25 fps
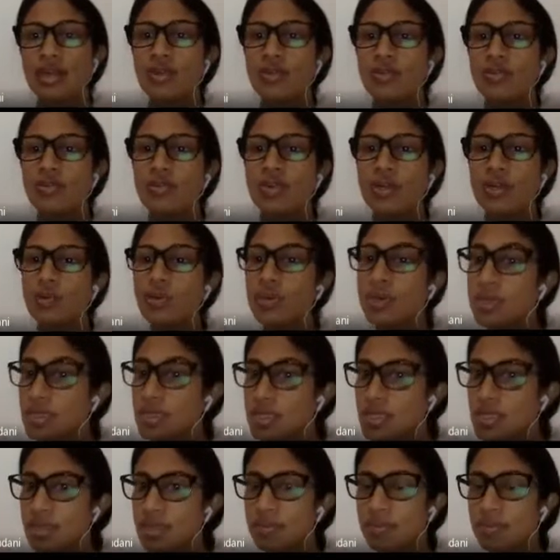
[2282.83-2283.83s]
of a new
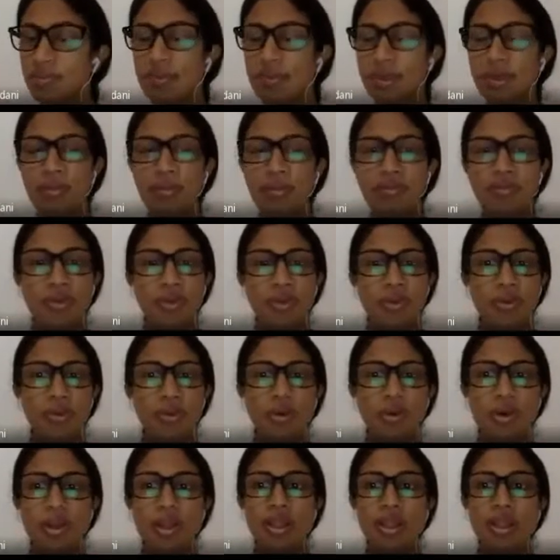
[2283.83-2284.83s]
concept maybe for you
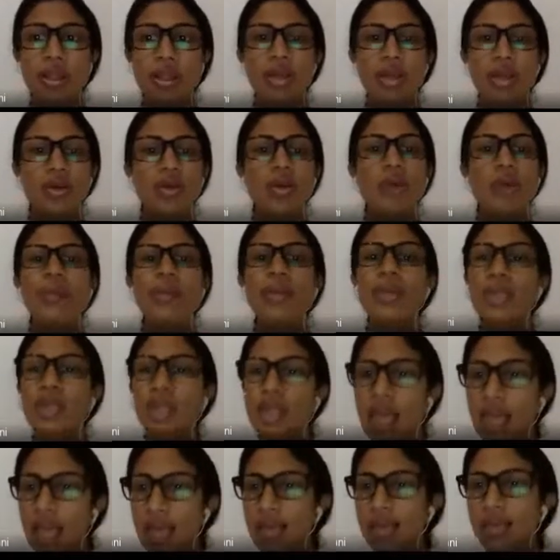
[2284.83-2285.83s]
all.
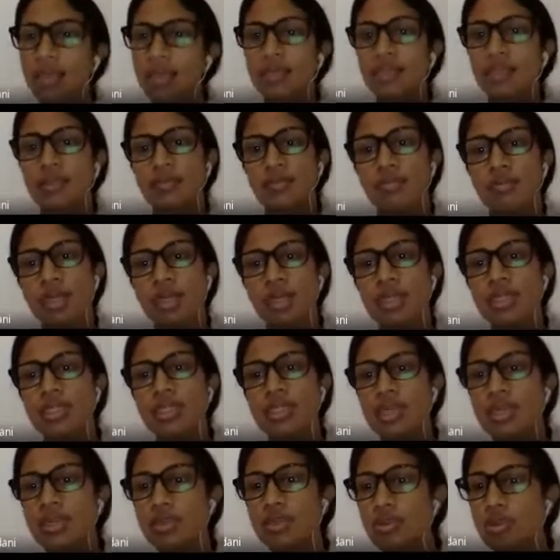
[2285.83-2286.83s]
Nominal anchor means
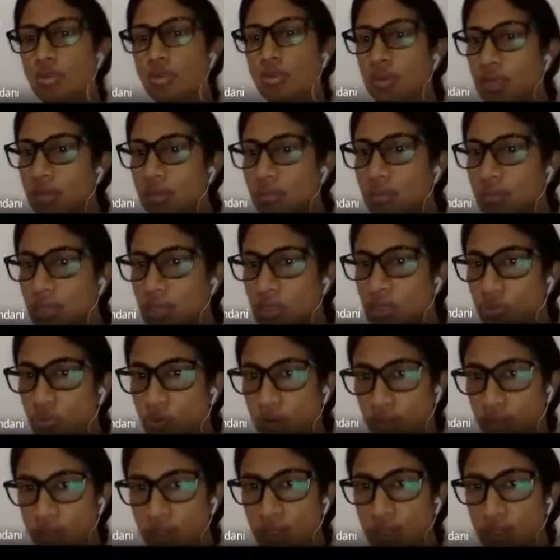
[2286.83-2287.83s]
that, nominal means
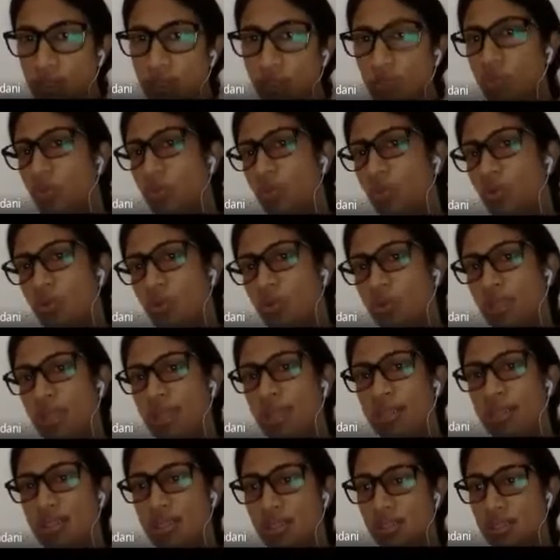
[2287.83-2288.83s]
what? You know,
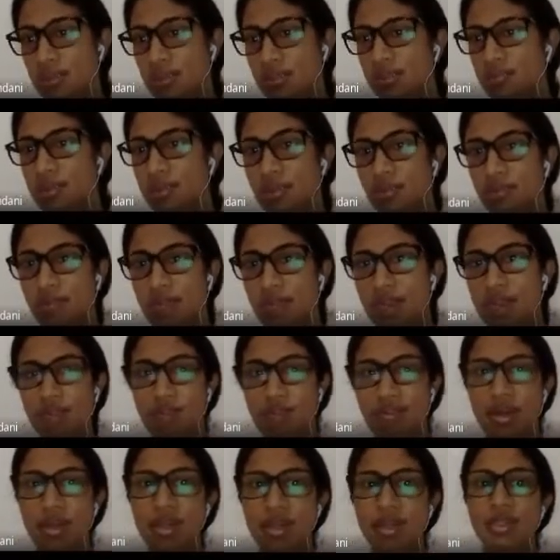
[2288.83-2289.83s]
that the value,
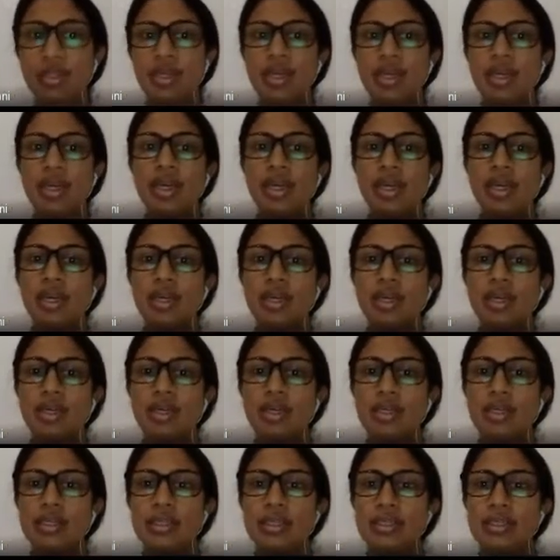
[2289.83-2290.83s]
right?
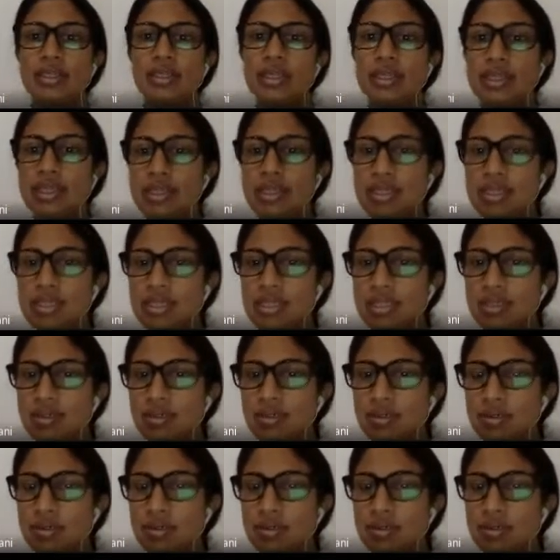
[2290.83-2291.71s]
There is a